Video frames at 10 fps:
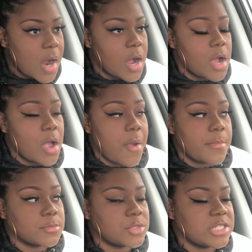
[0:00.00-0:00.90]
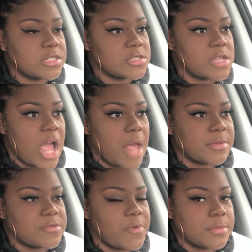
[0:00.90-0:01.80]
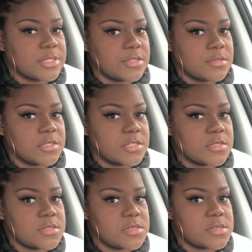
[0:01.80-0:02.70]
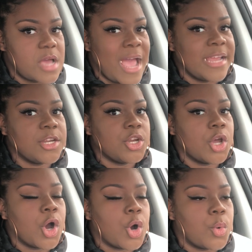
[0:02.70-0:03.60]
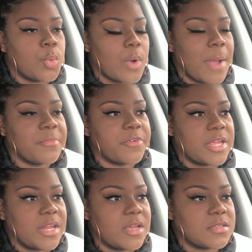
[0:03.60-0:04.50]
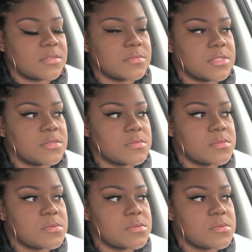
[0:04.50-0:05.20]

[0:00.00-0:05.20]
What else apps have I been using? I know I'm forgetting something.